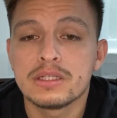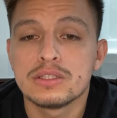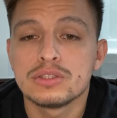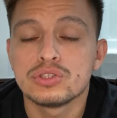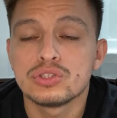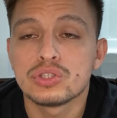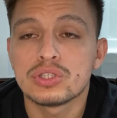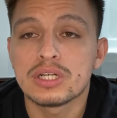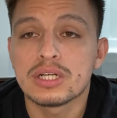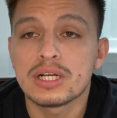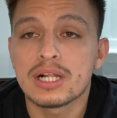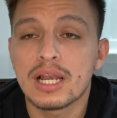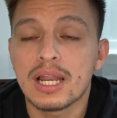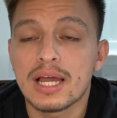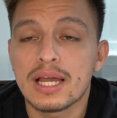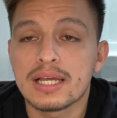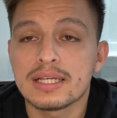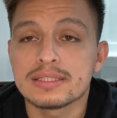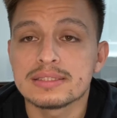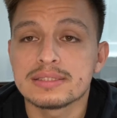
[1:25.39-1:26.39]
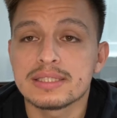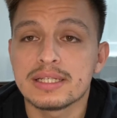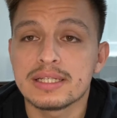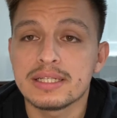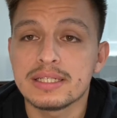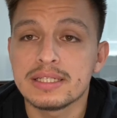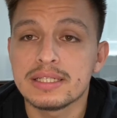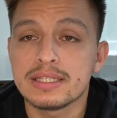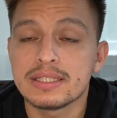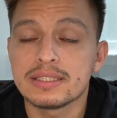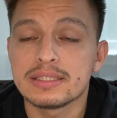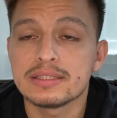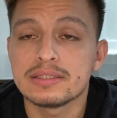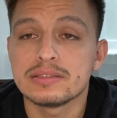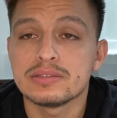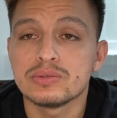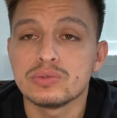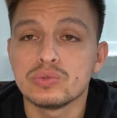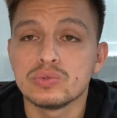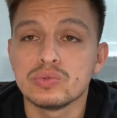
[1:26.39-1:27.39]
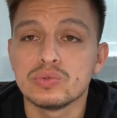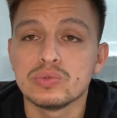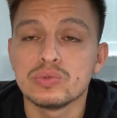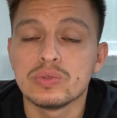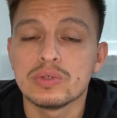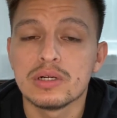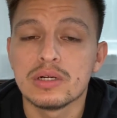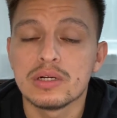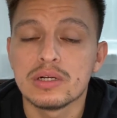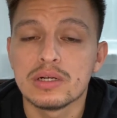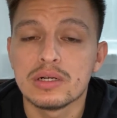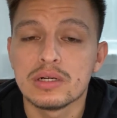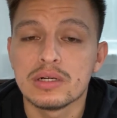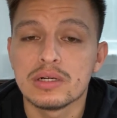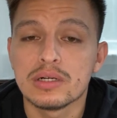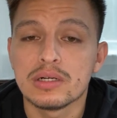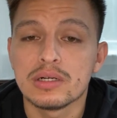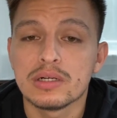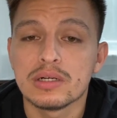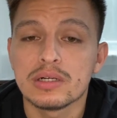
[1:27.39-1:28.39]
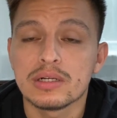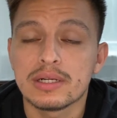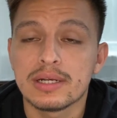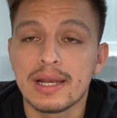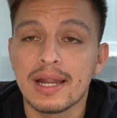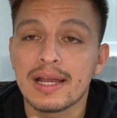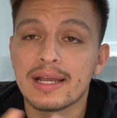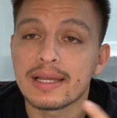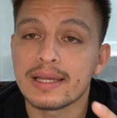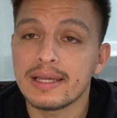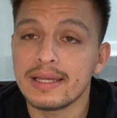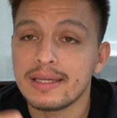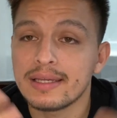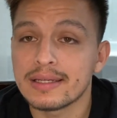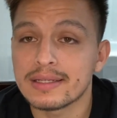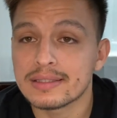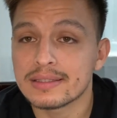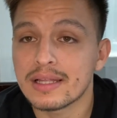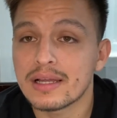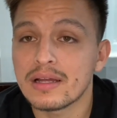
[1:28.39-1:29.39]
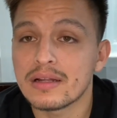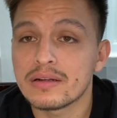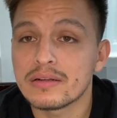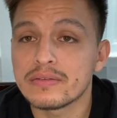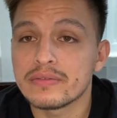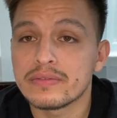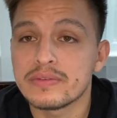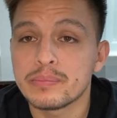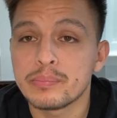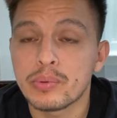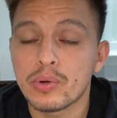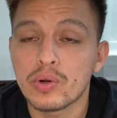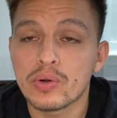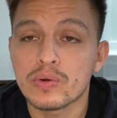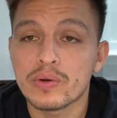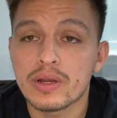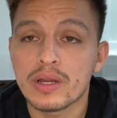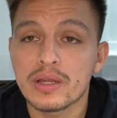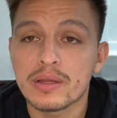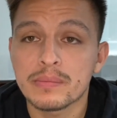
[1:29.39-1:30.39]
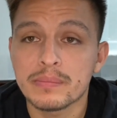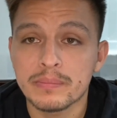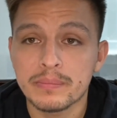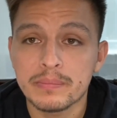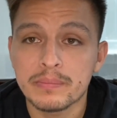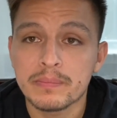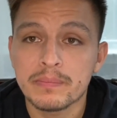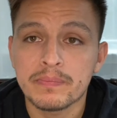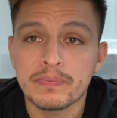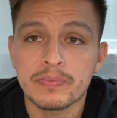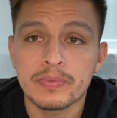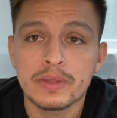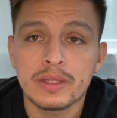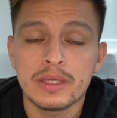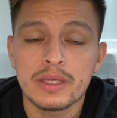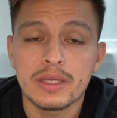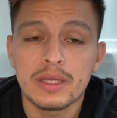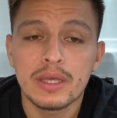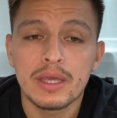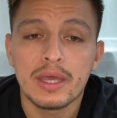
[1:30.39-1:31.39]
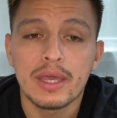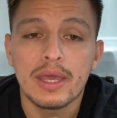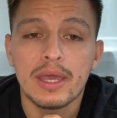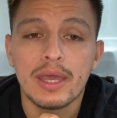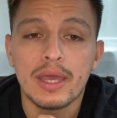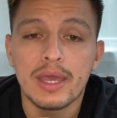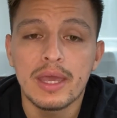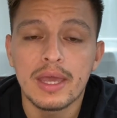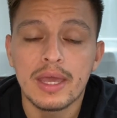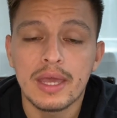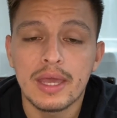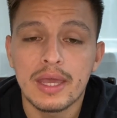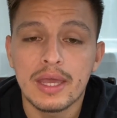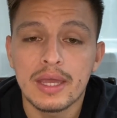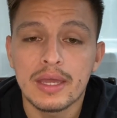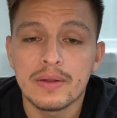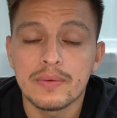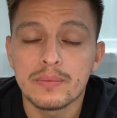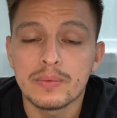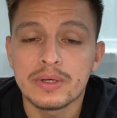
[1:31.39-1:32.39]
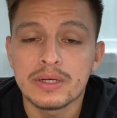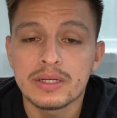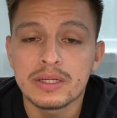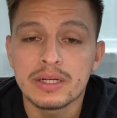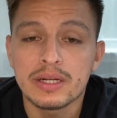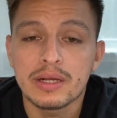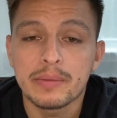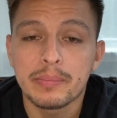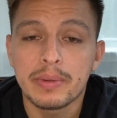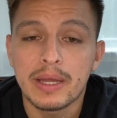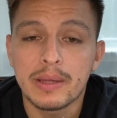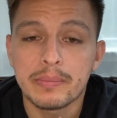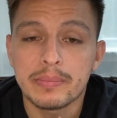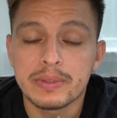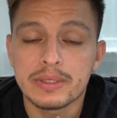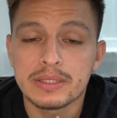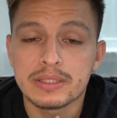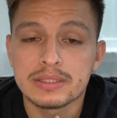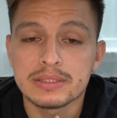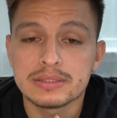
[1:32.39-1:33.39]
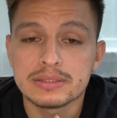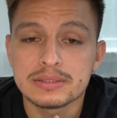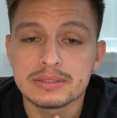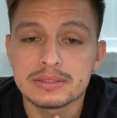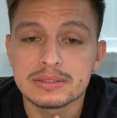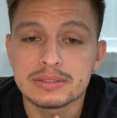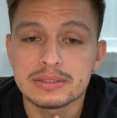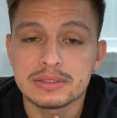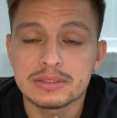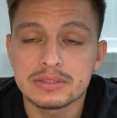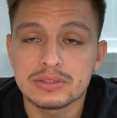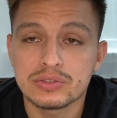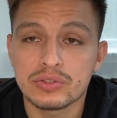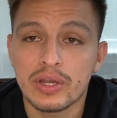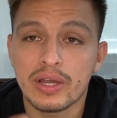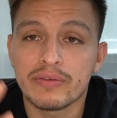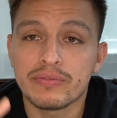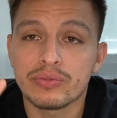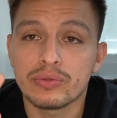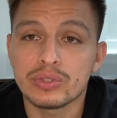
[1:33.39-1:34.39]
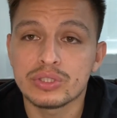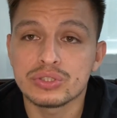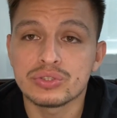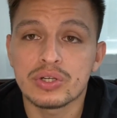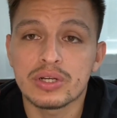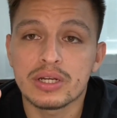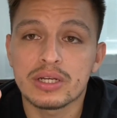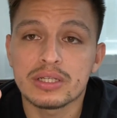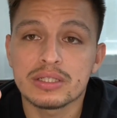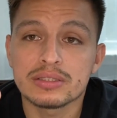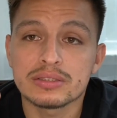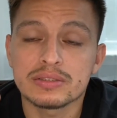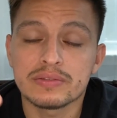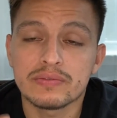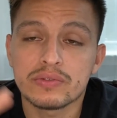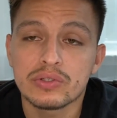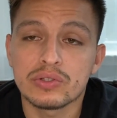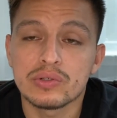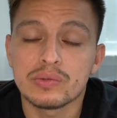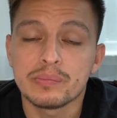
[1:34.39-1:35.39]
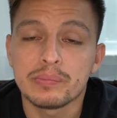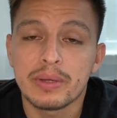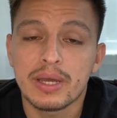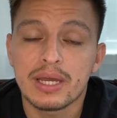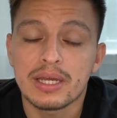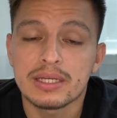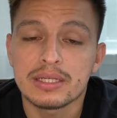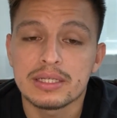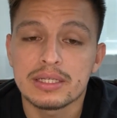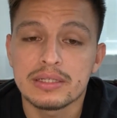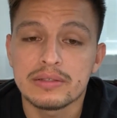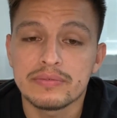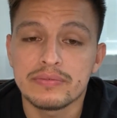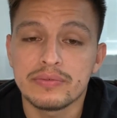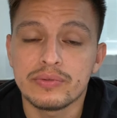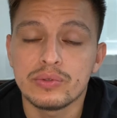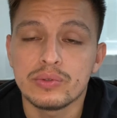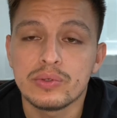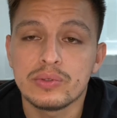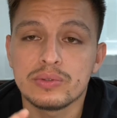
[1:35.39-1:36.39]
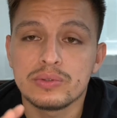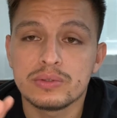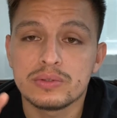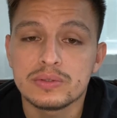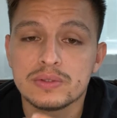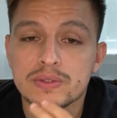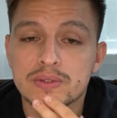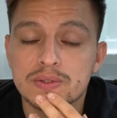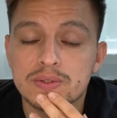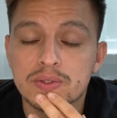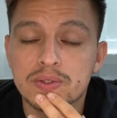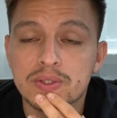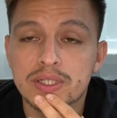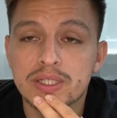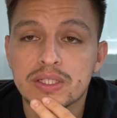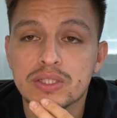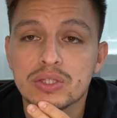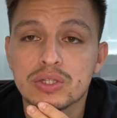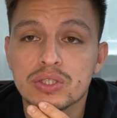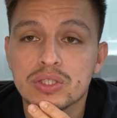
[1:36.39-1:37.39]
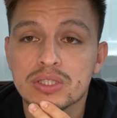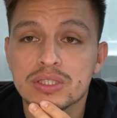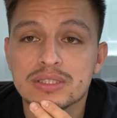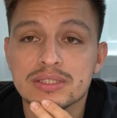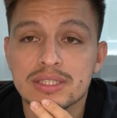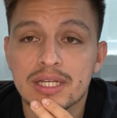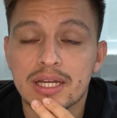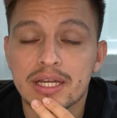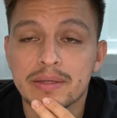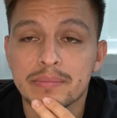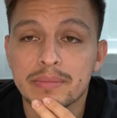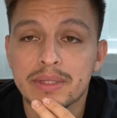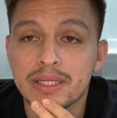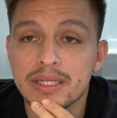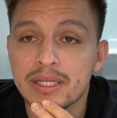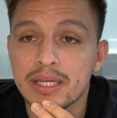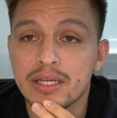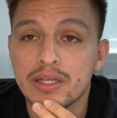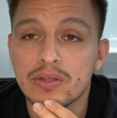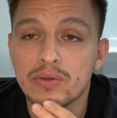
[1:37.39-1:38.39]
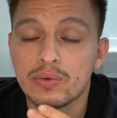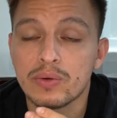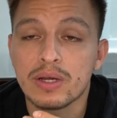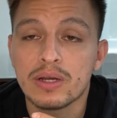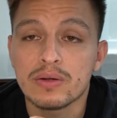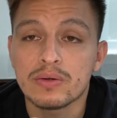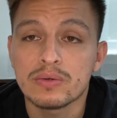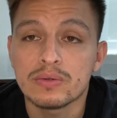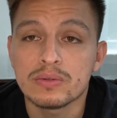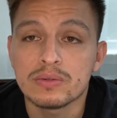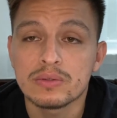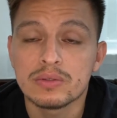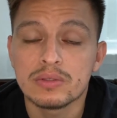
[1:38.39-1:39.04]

took a class that he needed to not get kicked out of the program. And what ended up happening is you have 3 tries. If you don't pass, if you took it a third time, they kick you out.